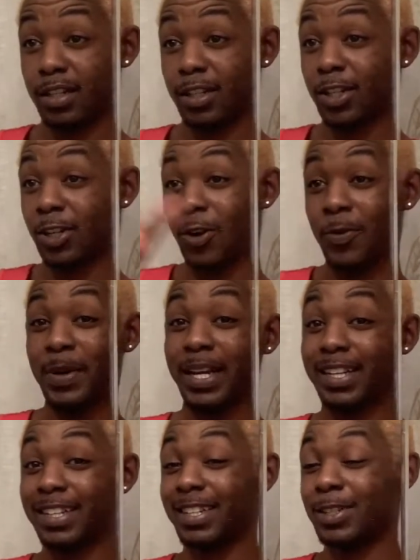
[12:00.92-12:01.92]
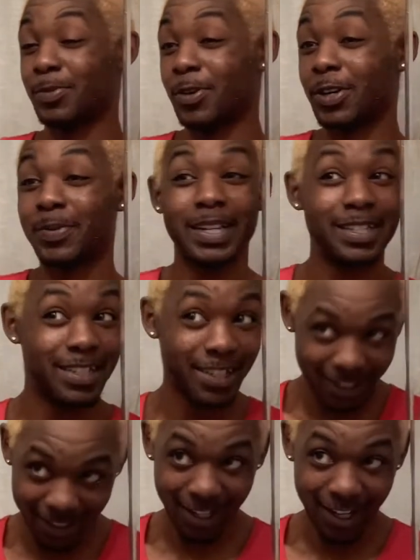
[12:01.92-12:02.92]
go make the other part of my
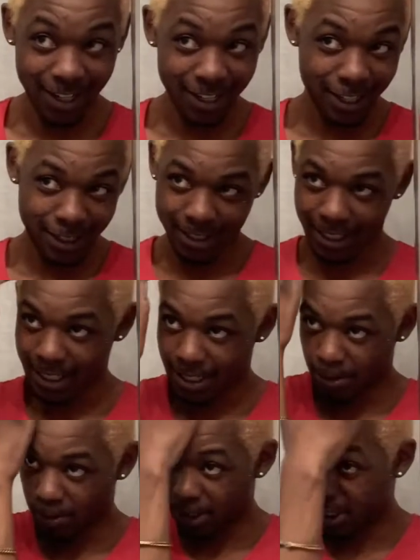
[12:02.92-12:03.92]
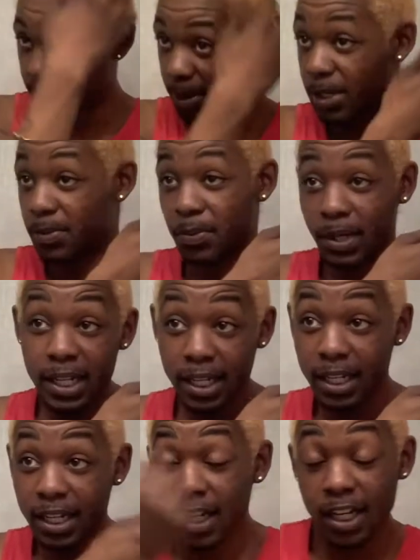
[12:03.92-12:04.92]
TikTok, cause I switched my
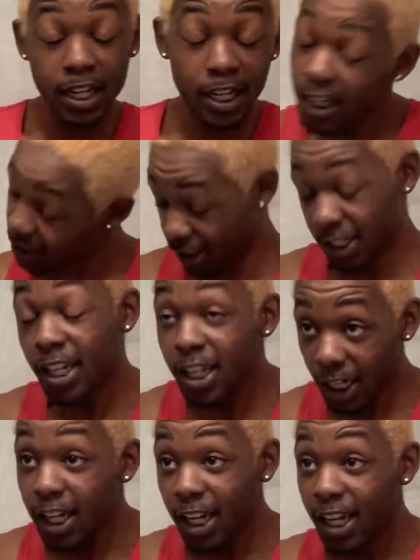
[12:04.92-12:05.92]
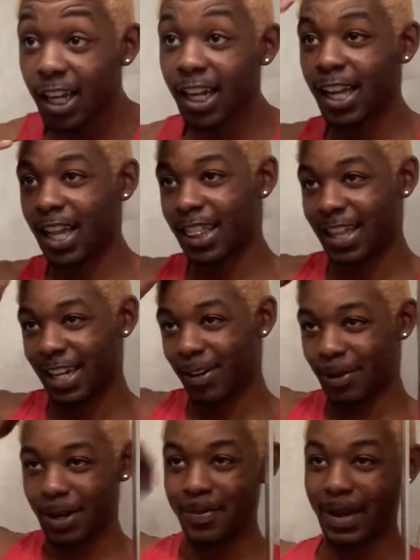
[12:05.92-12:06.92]
wig. And then
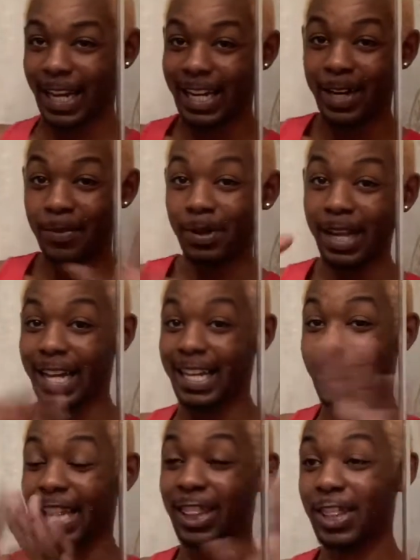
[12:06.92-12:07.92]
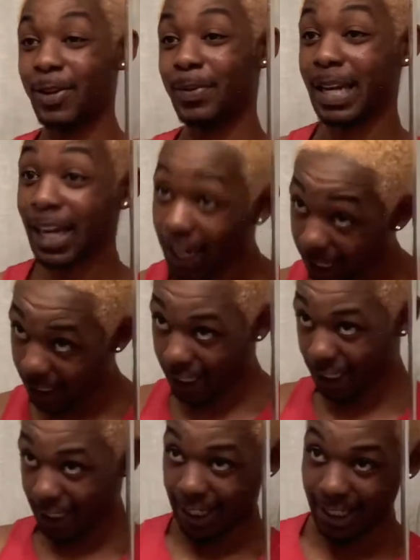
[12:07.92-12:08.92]
I'll come back, apply the pink,
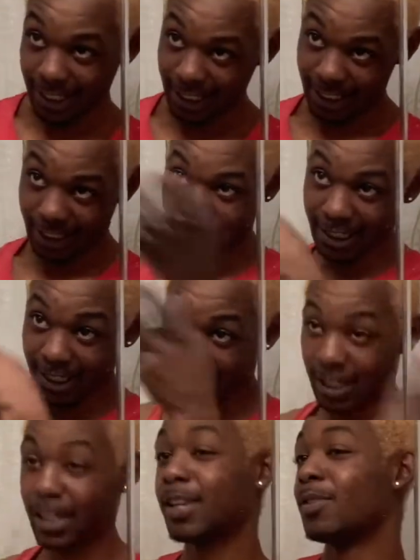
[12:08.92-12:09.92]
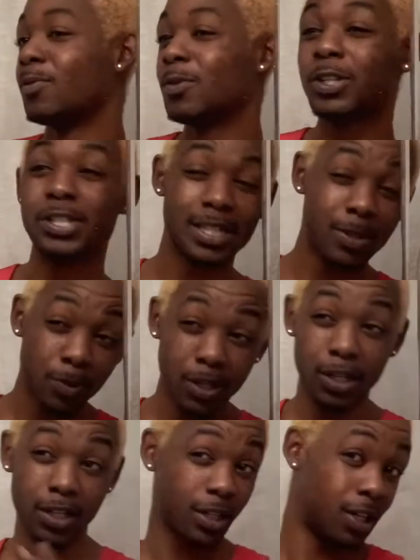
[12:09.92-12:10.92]
and then we're gonna see what
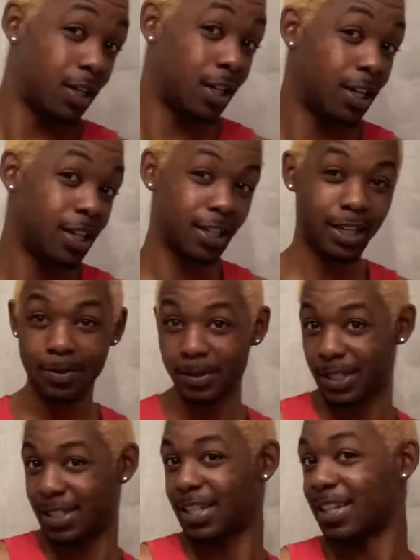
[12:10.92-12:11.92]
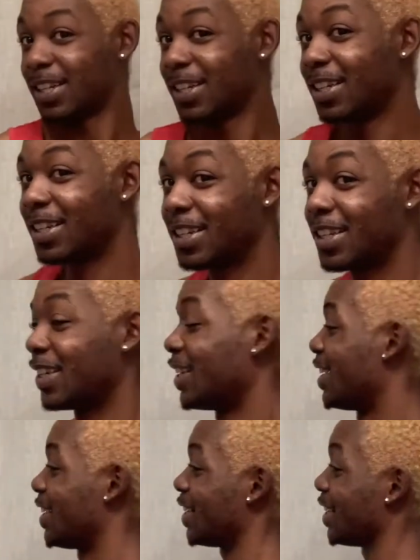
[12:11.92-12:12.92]
it looks like. I'm
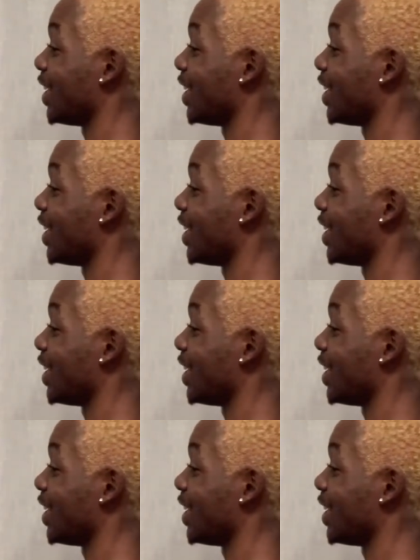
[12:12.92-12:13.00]
excited.